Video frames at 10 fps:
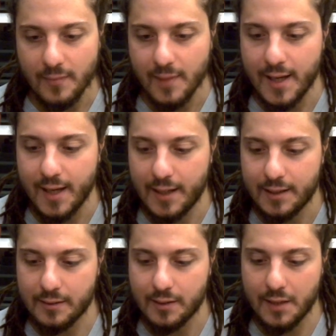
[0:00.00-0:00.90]

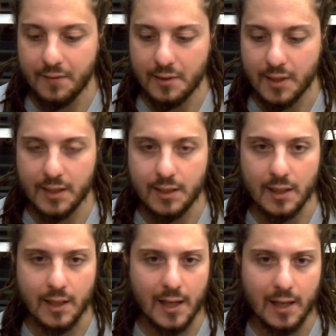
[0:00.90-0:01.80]
and even
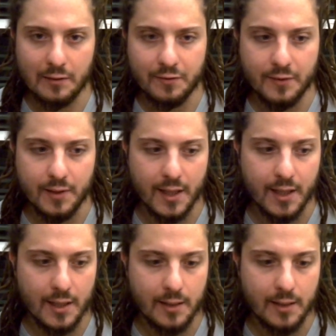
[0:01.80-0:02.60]
eating half a